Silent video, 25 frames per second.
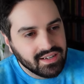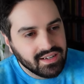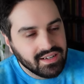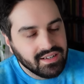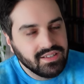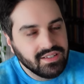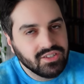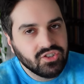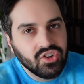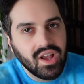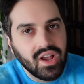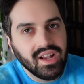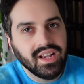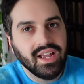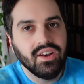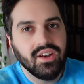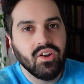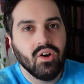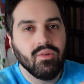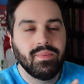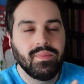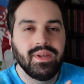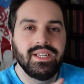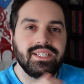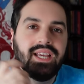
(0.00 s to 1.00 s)
The dragon
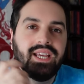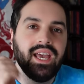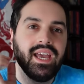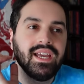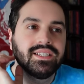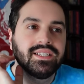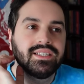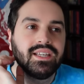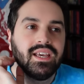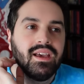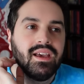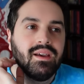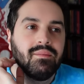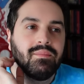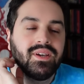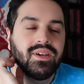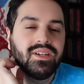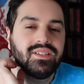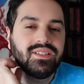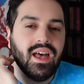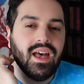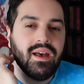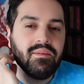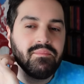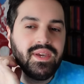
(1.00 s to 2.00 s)
cannot be dead
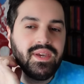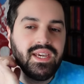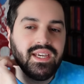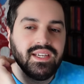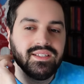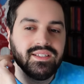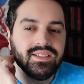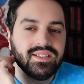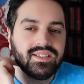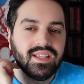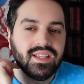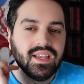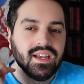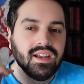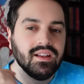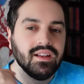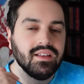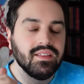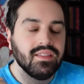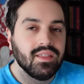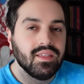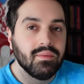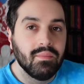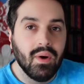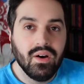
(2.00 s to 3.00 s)
because that means
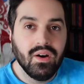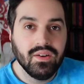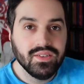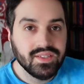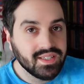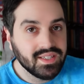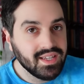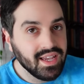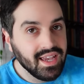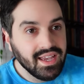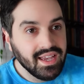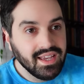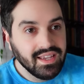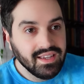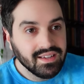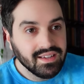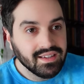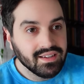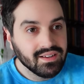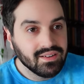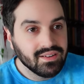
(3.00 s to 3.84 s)
the master,